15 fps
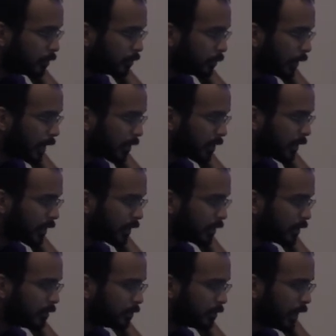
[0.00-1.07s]
we calculate
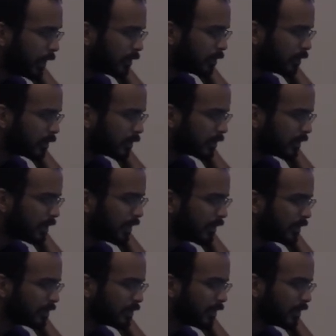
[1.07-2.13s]
our own error because the
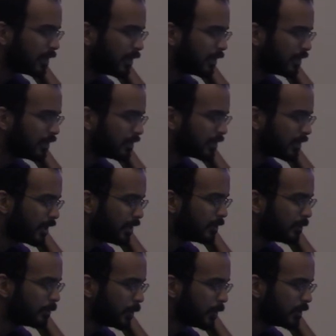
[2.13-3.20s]
Talon SRX error is kind
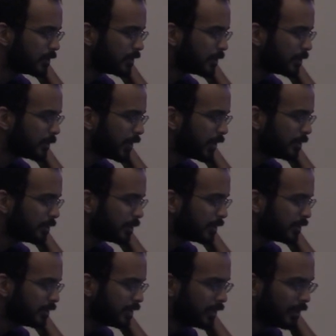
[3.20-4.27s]
of weird
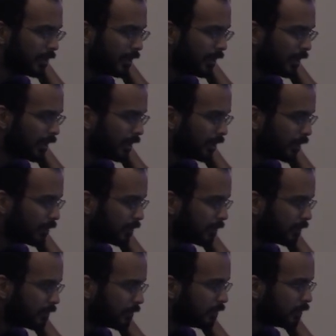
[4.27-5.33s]
sometimes. Um,
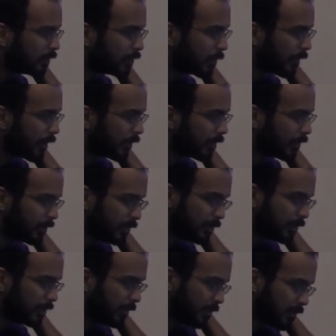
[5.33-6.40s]
so error is
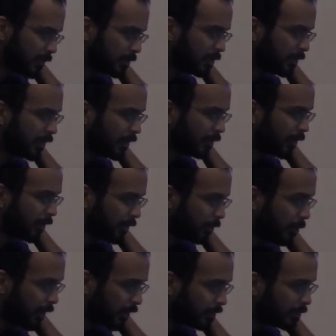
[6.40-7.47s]
the difference between where we
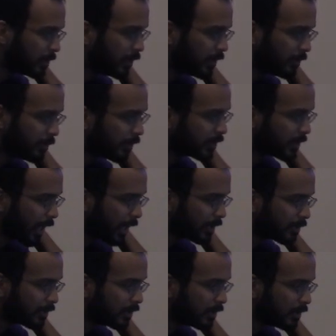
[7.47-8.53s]
want it to be and where it's
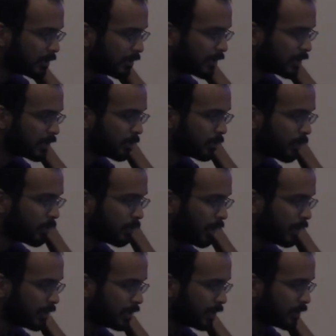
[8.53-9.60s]
actually, so get set point
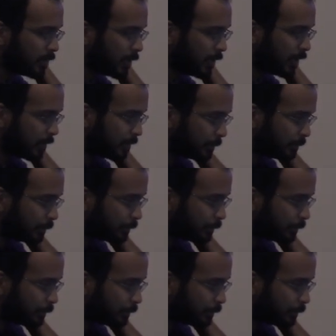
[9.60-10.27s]
minus get speed